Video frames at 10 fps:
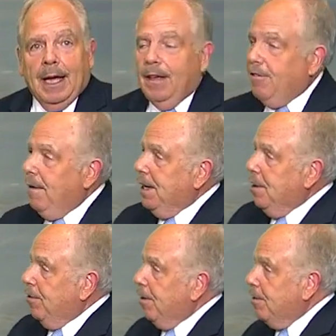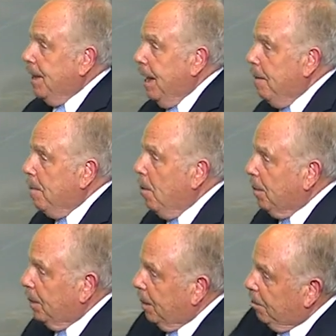76 at the
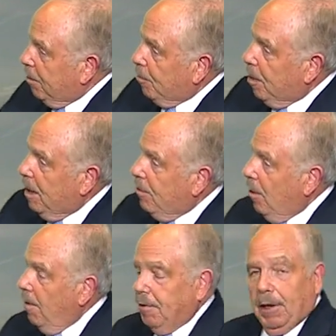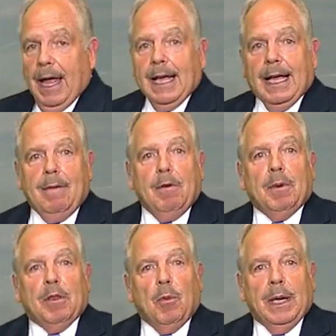airport with a brisk breeze off the lake, even
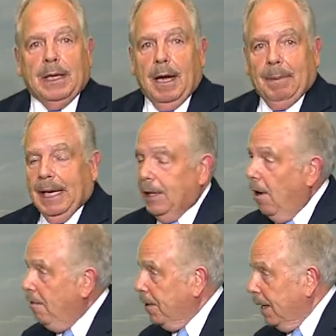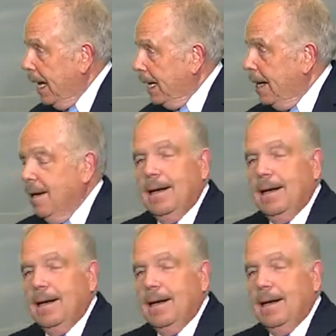with the wind coming in off the lake.